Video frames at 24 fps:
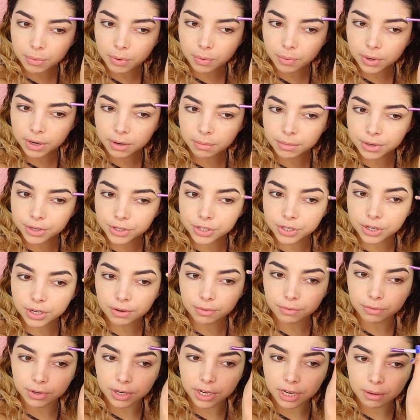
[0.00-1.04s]
You want to make sure
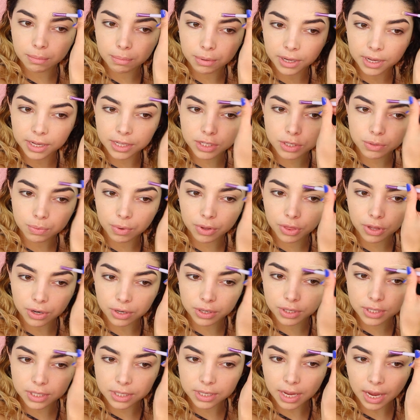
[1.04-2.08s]
it really blends with your
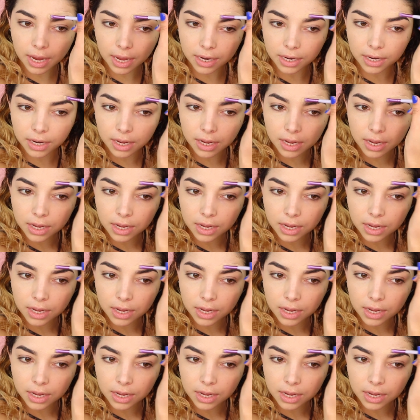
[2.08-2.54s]
skin,